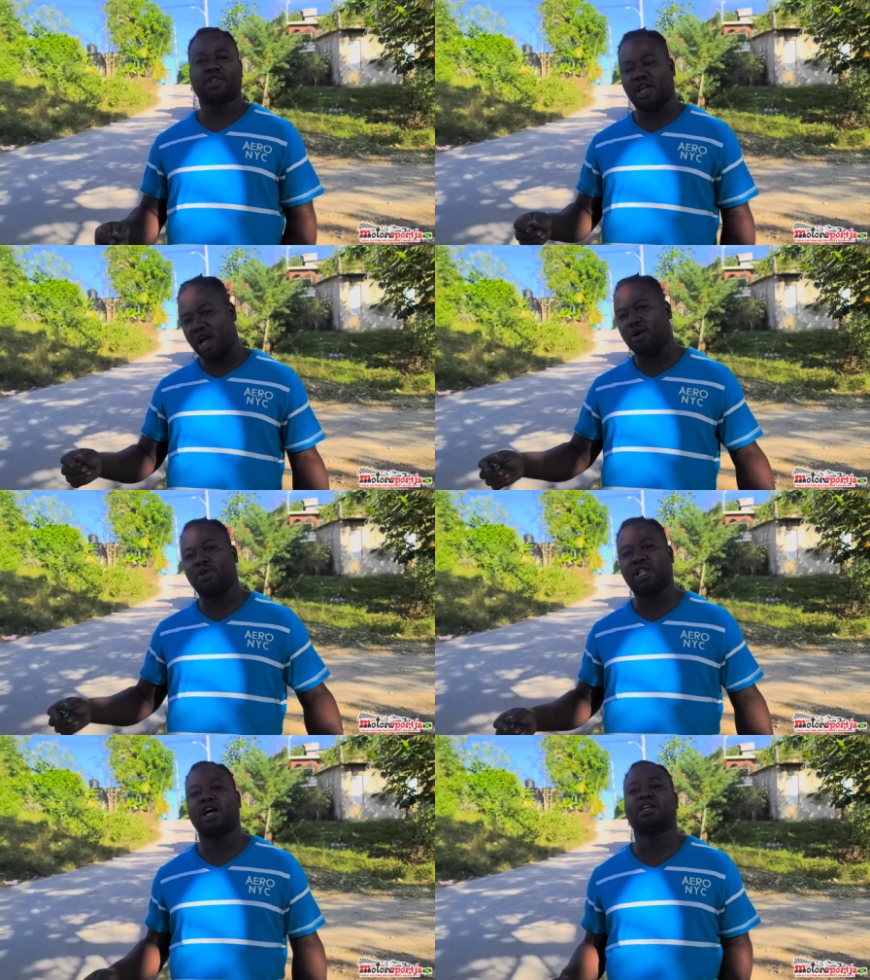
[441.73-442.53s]
Crazy. And
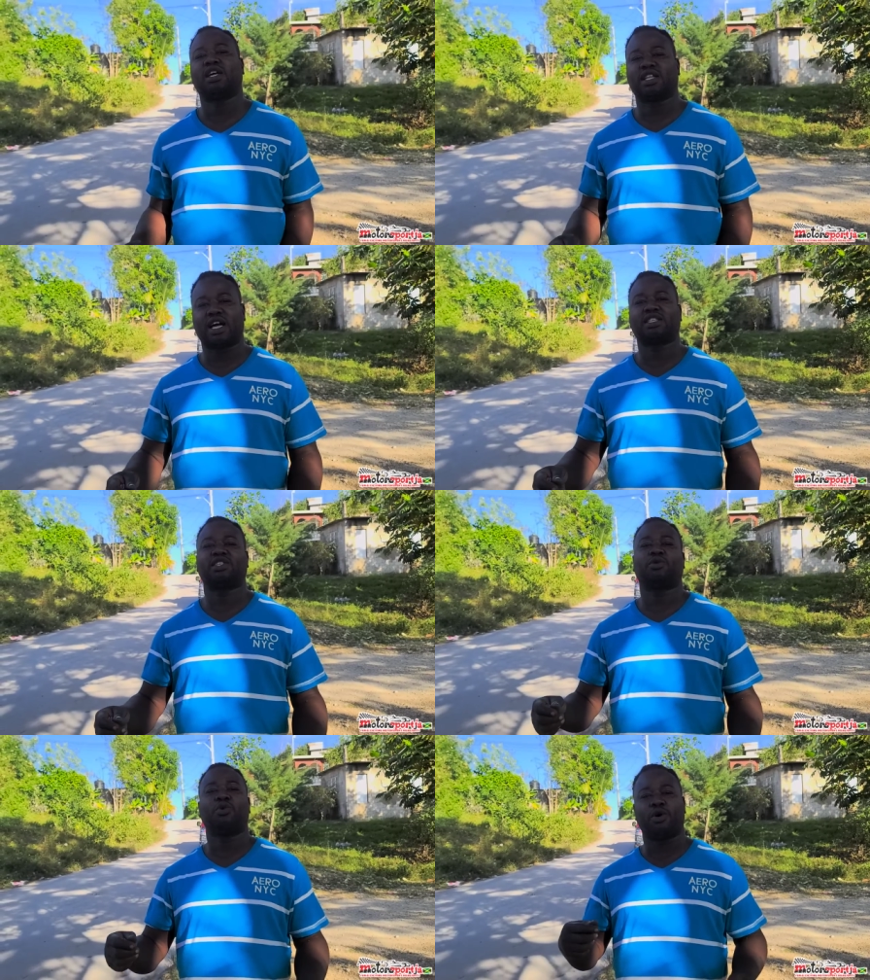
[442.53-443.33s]
we don't, then I
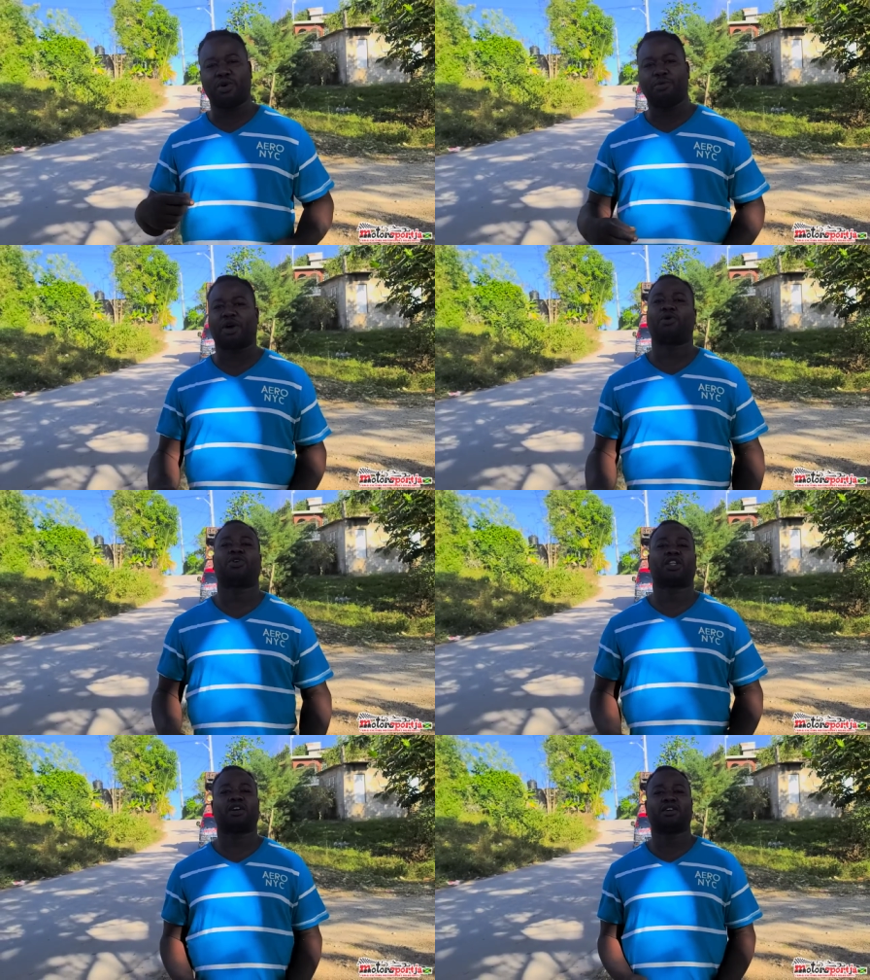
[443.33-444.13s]
see where we make water.